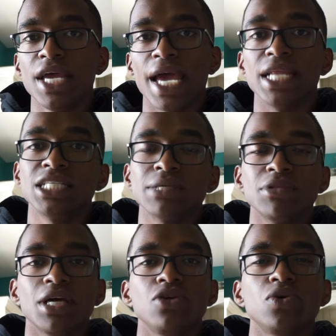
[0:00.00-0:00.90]
And it's
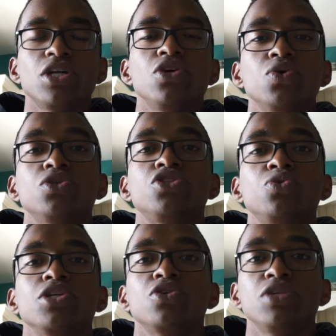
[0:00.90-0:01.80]
something that you can use to
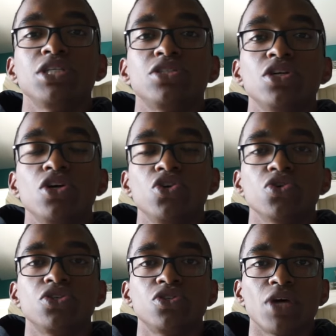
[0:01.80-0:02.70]
increase your
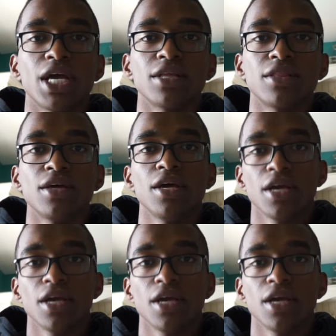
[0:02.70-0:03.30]
strength